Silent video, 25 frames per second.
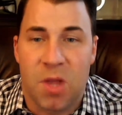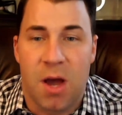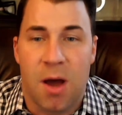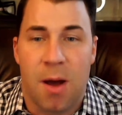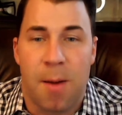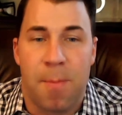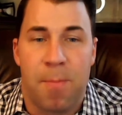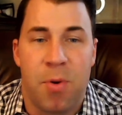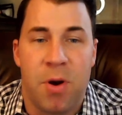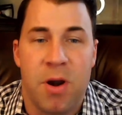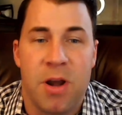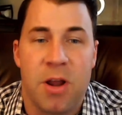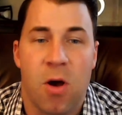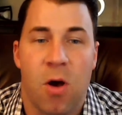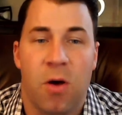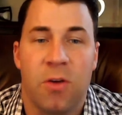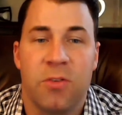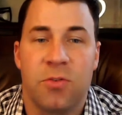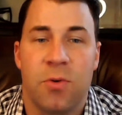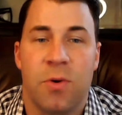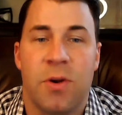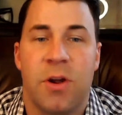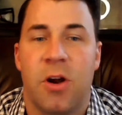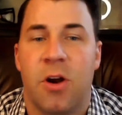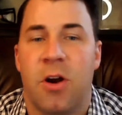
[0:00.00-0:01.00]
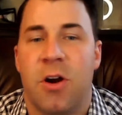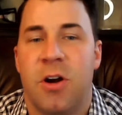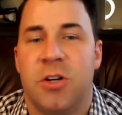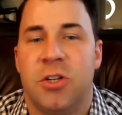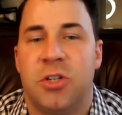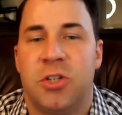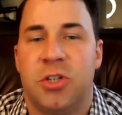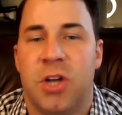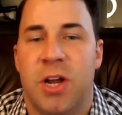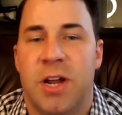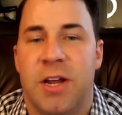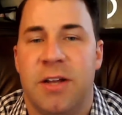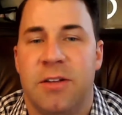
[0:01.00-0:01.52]
Brittany also
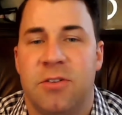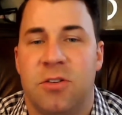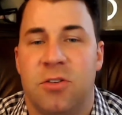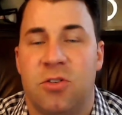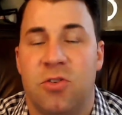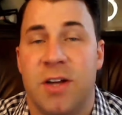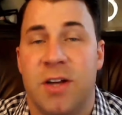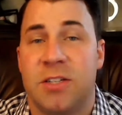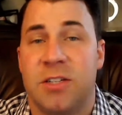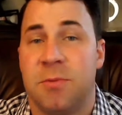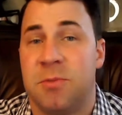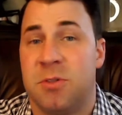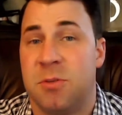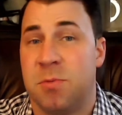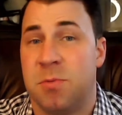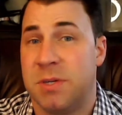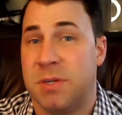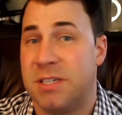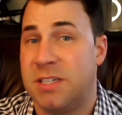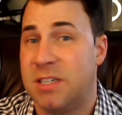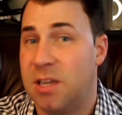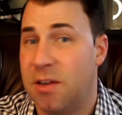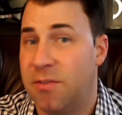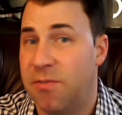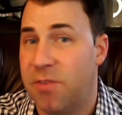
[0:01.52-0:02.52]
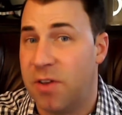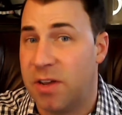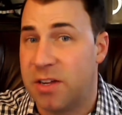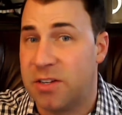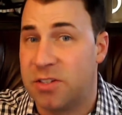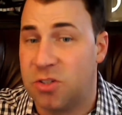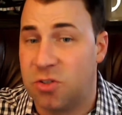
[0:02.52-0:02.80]
encouraged Jane to try some specific